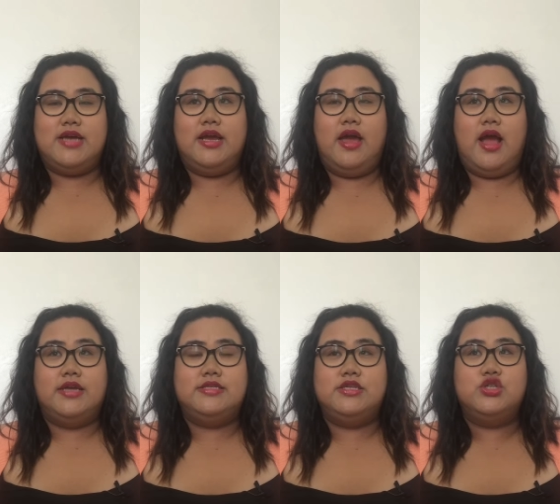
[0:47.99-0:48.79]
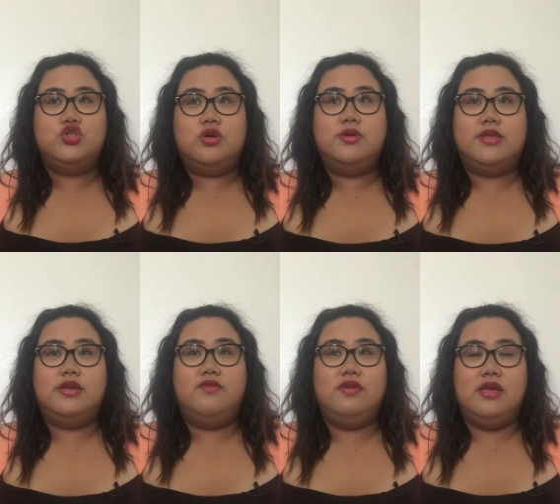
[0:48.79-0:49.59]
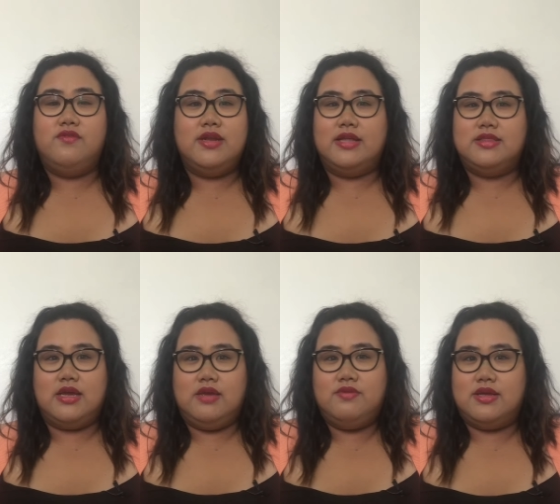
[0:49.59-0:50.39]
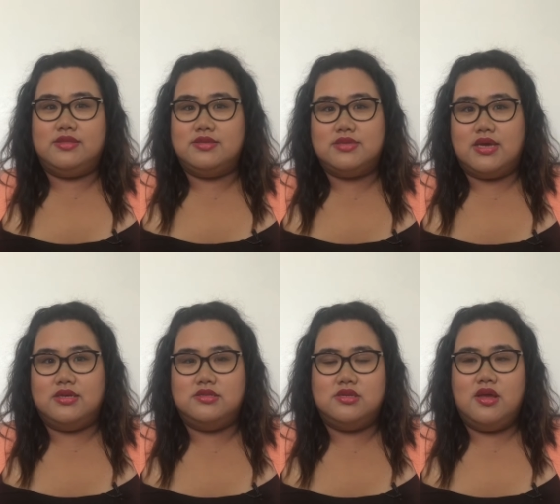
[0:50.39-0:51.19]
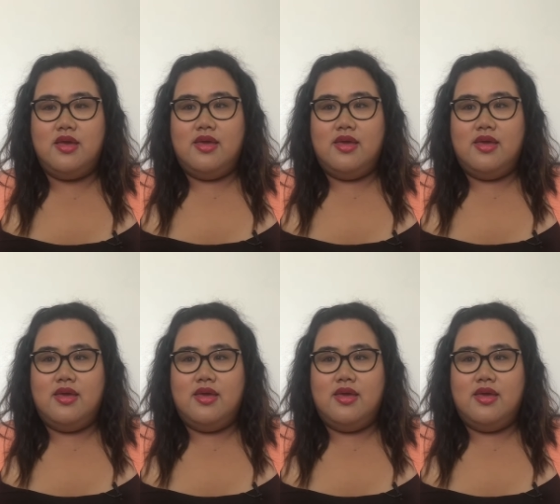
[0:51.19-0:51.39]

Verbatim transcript: I I still struggle with that even even at even at this age.